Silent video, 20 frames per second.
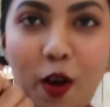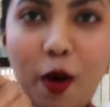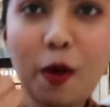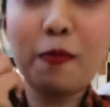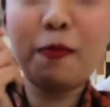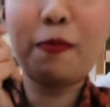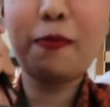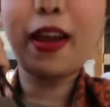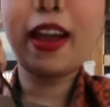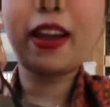
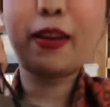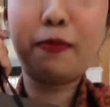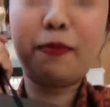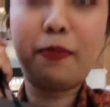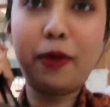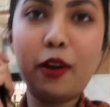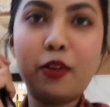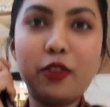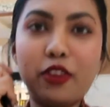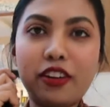compact
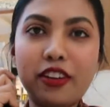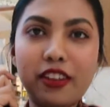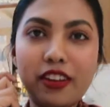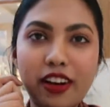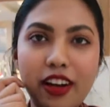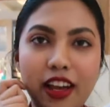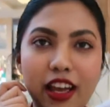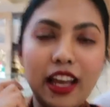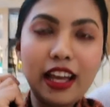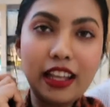powder.
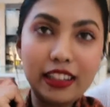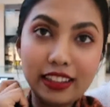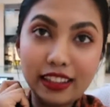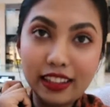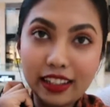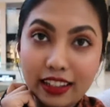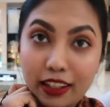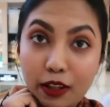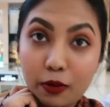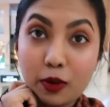The
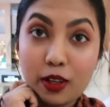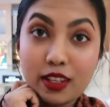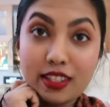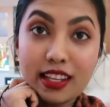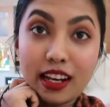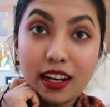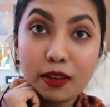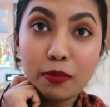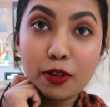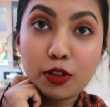lady was
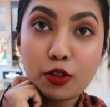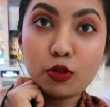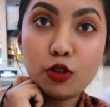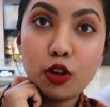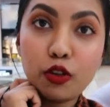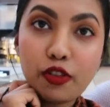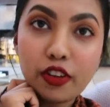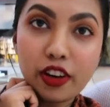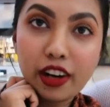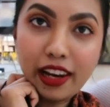telling me to
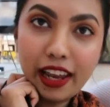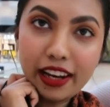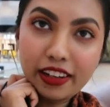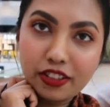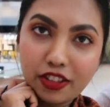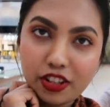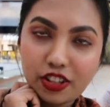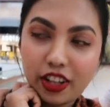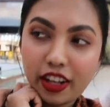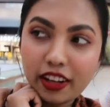go for a
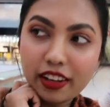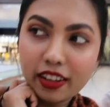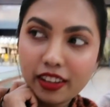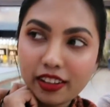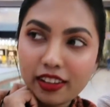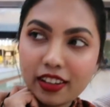lighter shade,